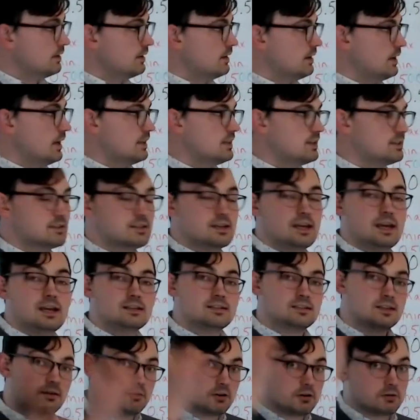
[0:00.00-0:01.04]
In this case,
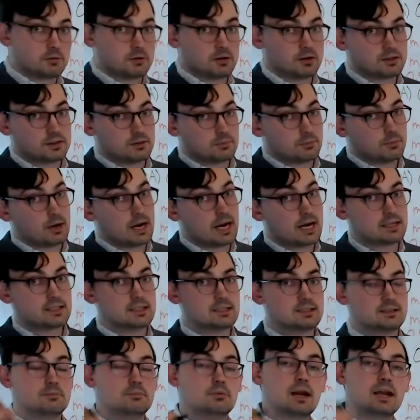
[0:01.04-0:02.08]
I'm going to work the
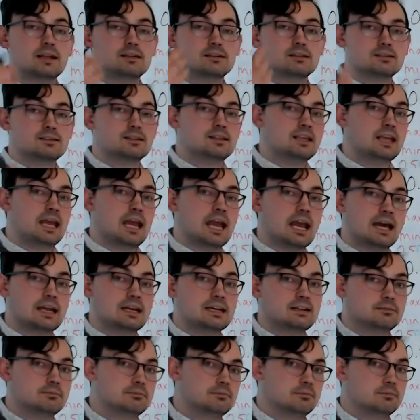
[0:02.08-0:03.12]
practice the
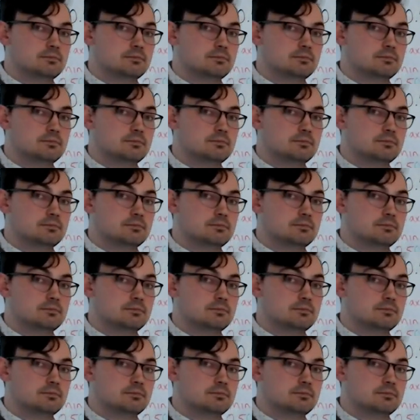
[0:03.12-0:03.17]
adding